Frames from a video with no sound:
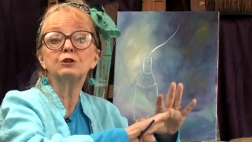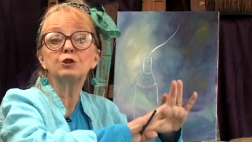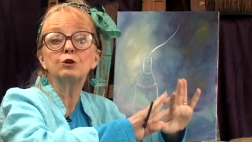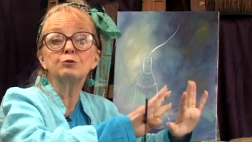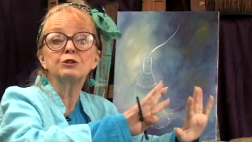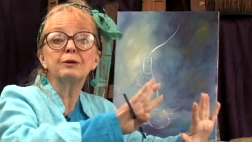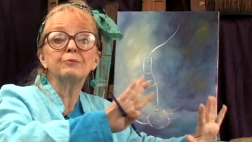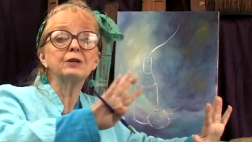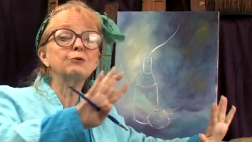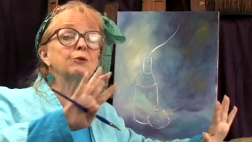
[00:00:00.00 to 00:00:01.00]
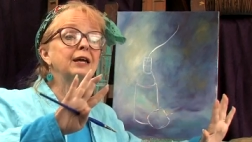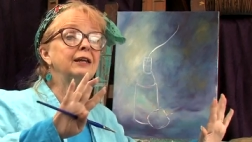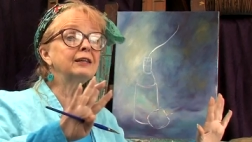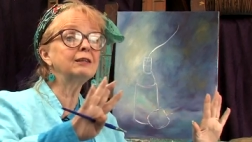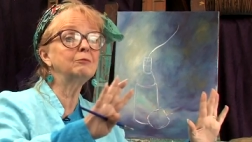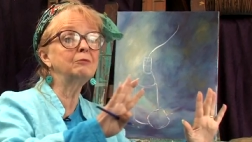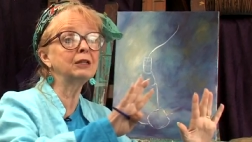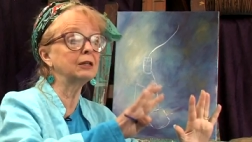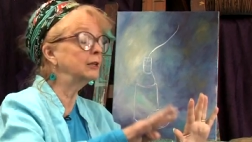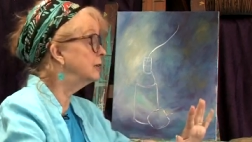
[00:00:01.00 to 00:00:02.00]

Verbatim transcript: tone, something right in the middle.